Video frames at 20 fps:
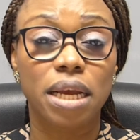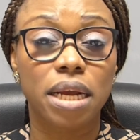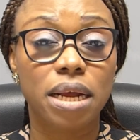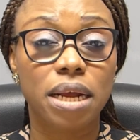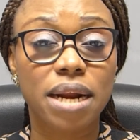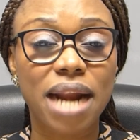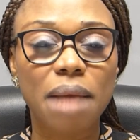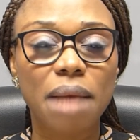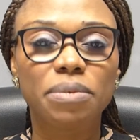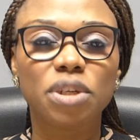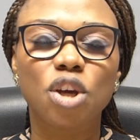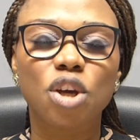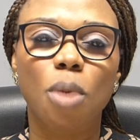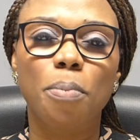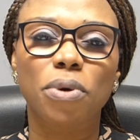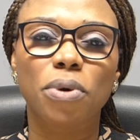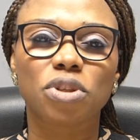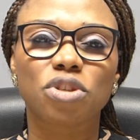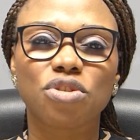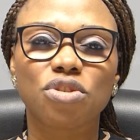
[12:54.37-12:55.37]
Grab the
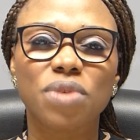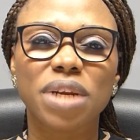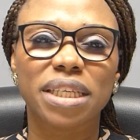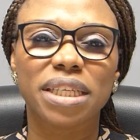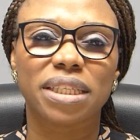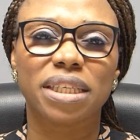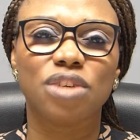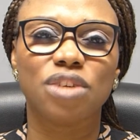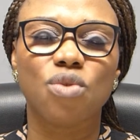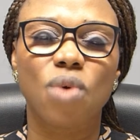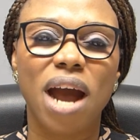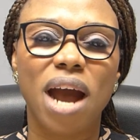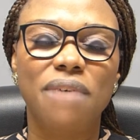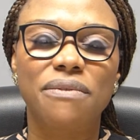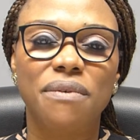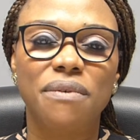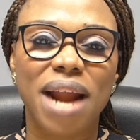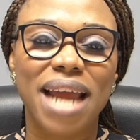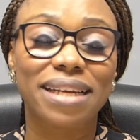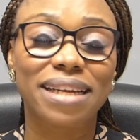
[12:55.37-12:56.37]
opportunity you
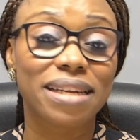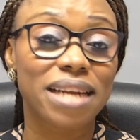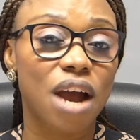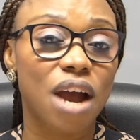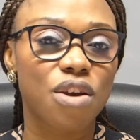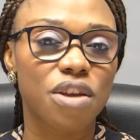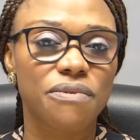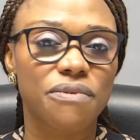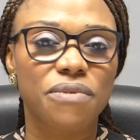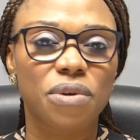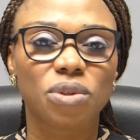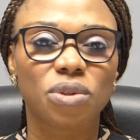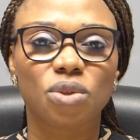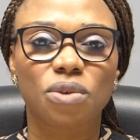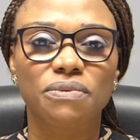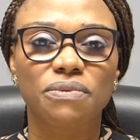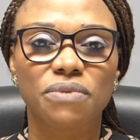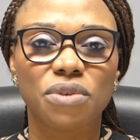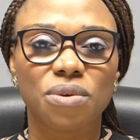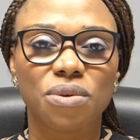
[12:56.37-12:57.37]
have right now in front
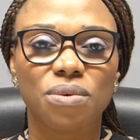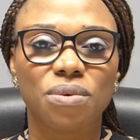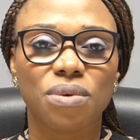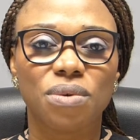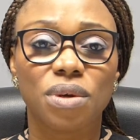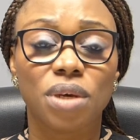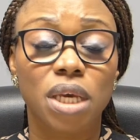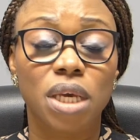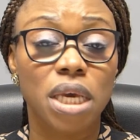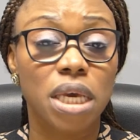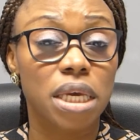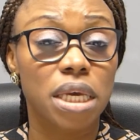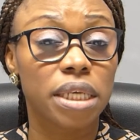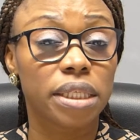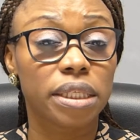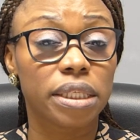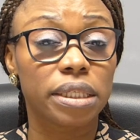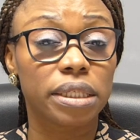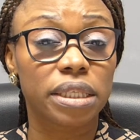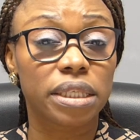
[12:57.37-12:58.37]
of you.
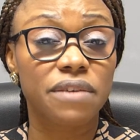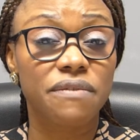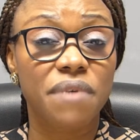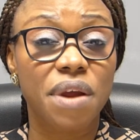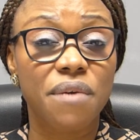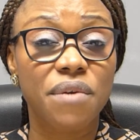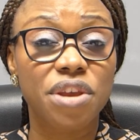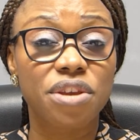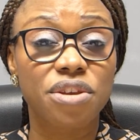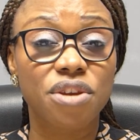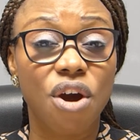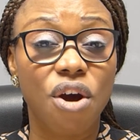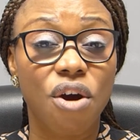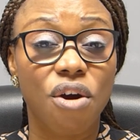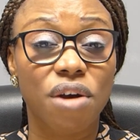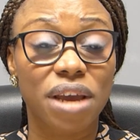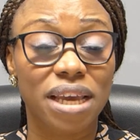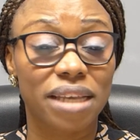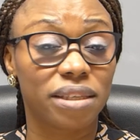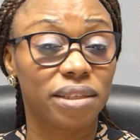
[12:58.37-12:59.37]
It is still very
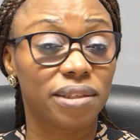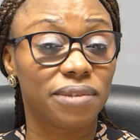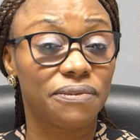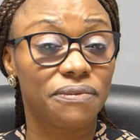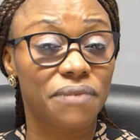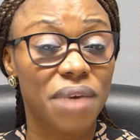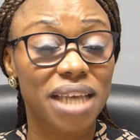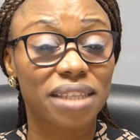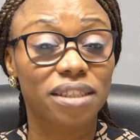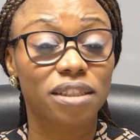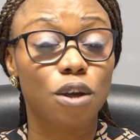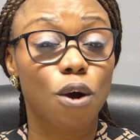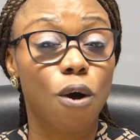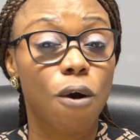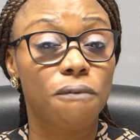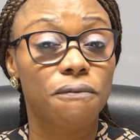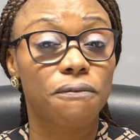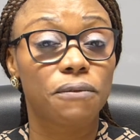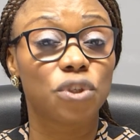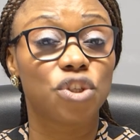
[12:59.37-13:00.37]
young. It is 1st
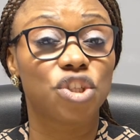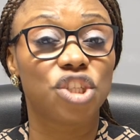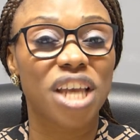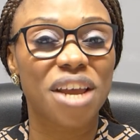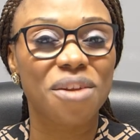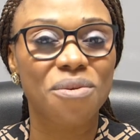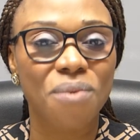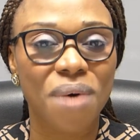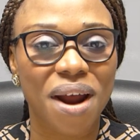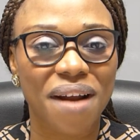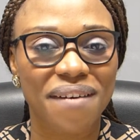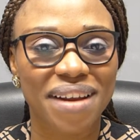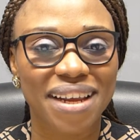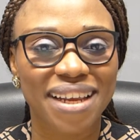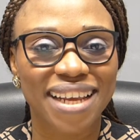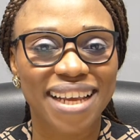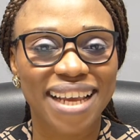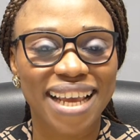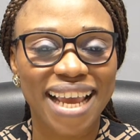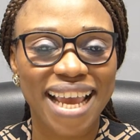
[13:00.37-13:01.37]
of
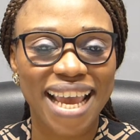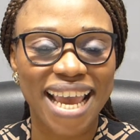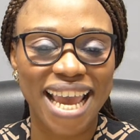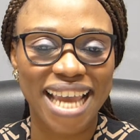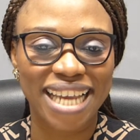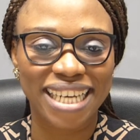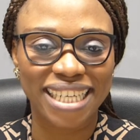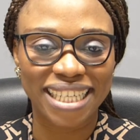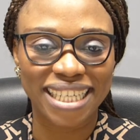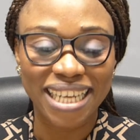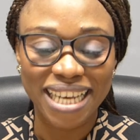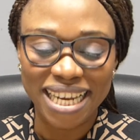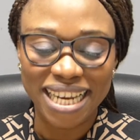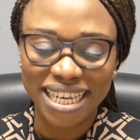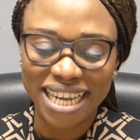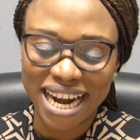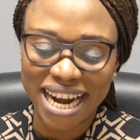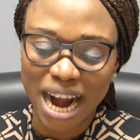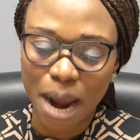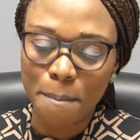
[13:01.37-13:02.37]
January, and
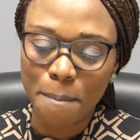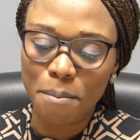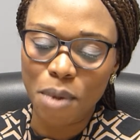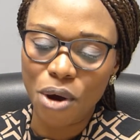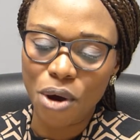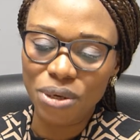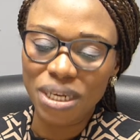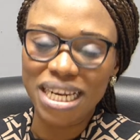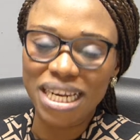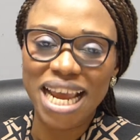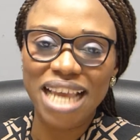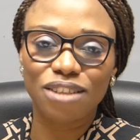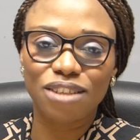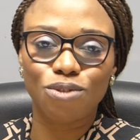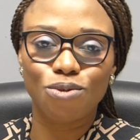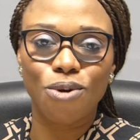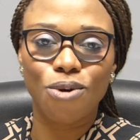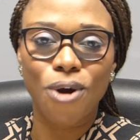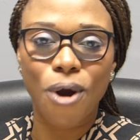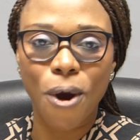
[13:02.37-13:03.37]
there are more days
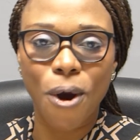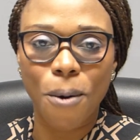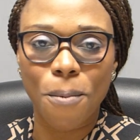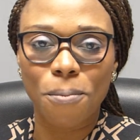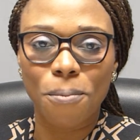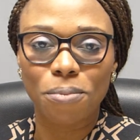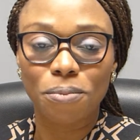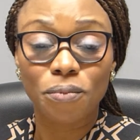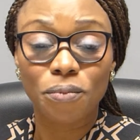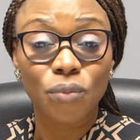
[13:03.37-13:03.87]
to come.